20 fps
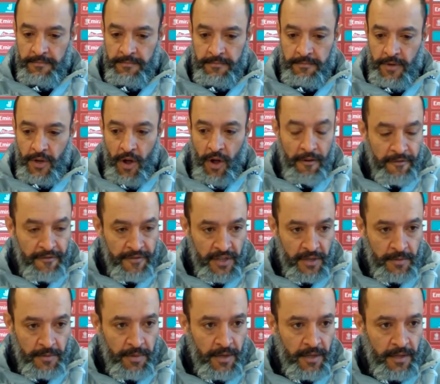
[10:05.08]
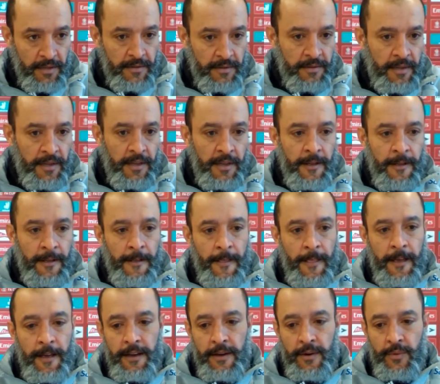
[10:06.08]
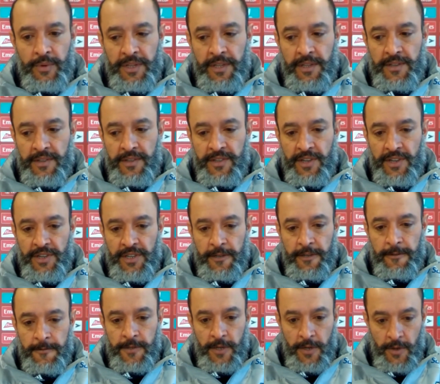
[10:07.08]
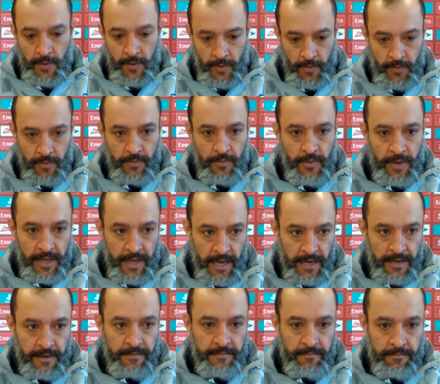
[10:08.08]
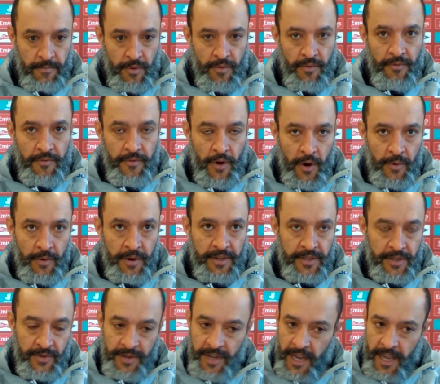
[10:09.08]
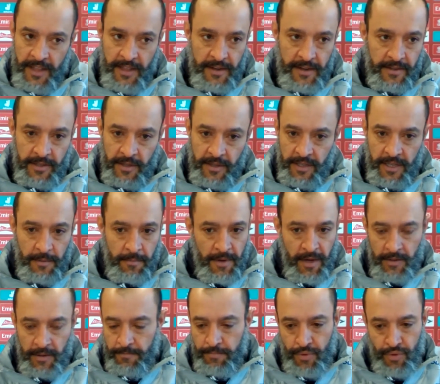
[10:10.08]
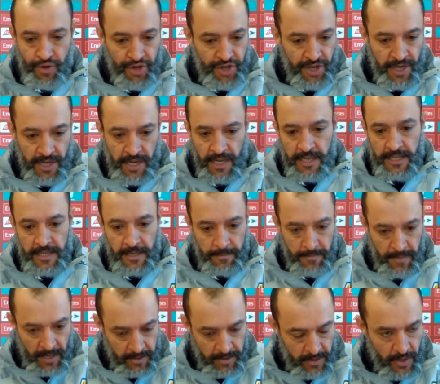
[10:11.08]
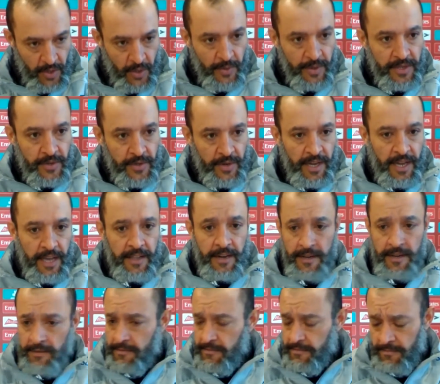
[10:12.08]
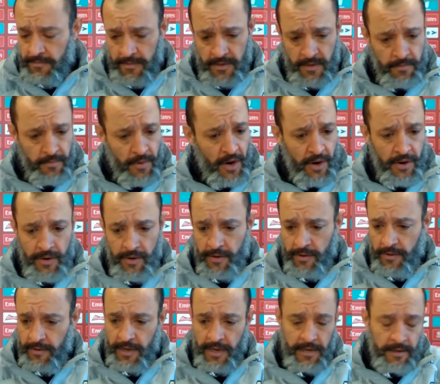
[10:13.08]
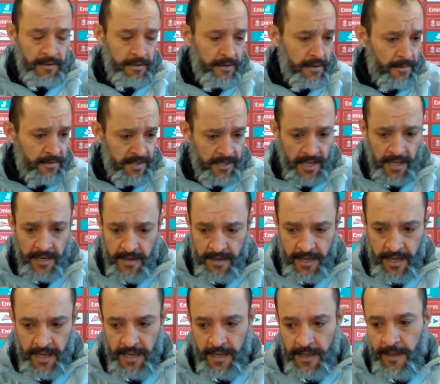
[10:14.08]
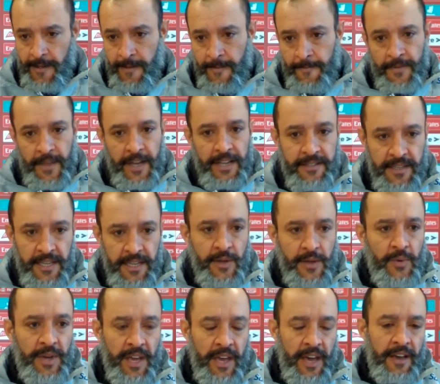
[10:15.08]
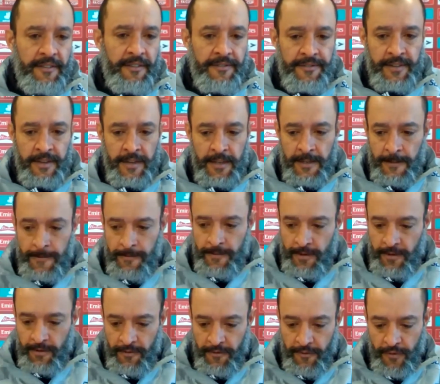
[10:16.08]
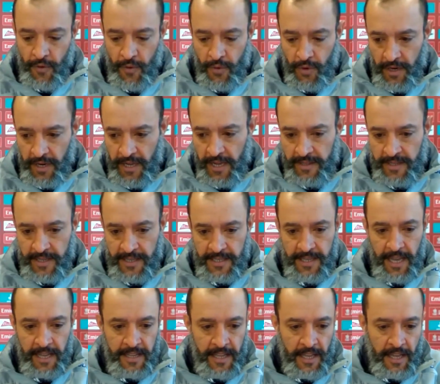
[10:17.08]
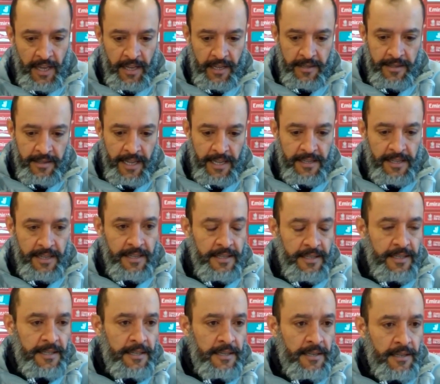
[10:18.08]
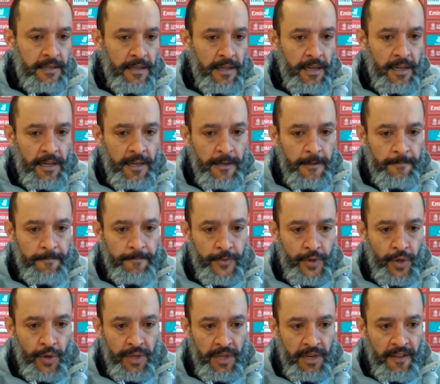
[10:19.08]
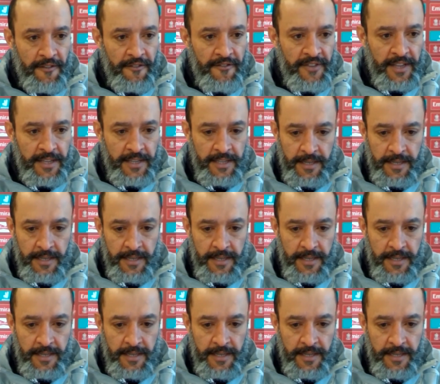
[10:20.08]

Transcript: comfortable with the decision, so we can move forward together. It's not about pushing, it's about going together, and tomorrow and Sunday, until we have fully understanding that he's totally fit,